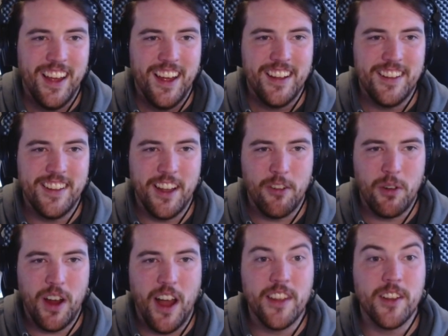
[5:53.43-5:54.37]
there
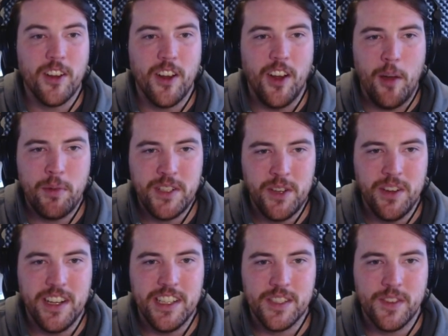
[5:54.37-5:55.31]
were other
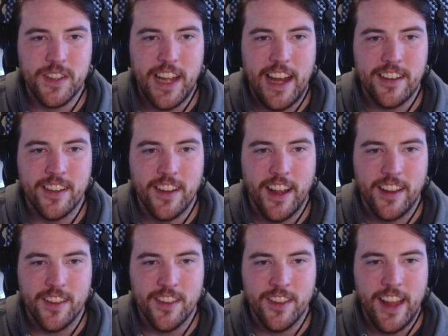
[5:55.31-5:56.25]
opportunities for that to like
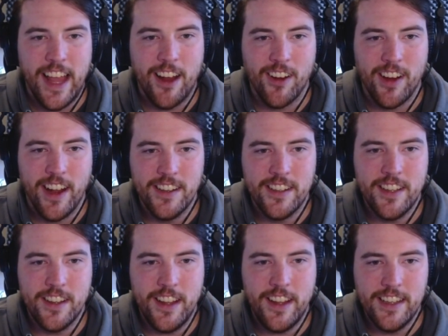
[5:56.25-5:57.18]
layer into
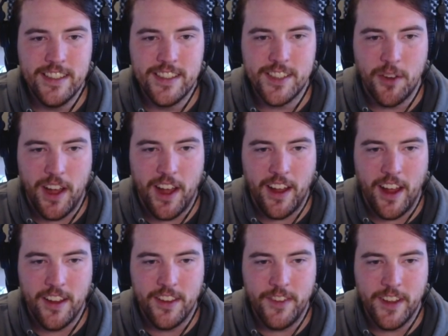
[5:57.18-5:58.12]
things, so
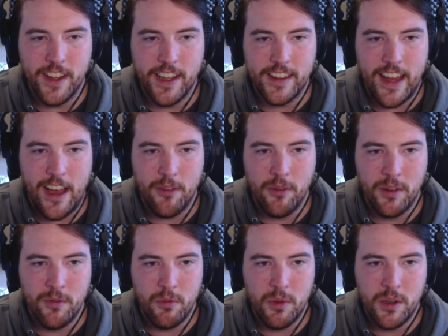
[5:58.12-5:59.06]
I feel like that
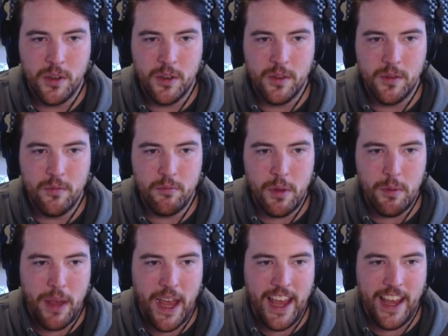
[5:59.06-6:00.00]
one will be
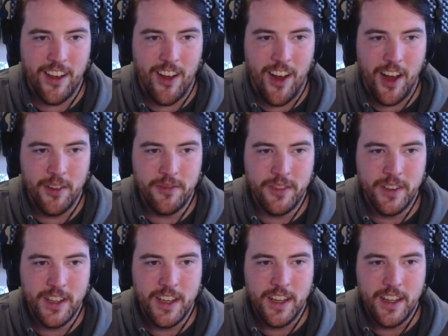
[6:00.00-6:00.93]
paying off
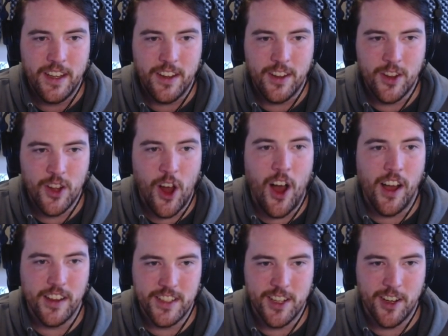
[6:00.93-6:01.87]

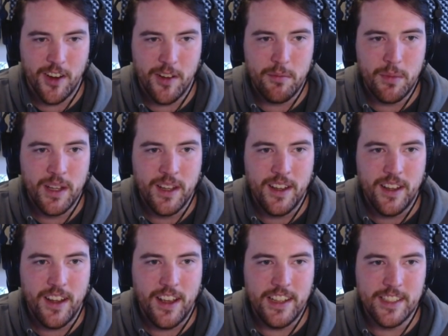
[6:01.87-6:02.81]
long term. It's an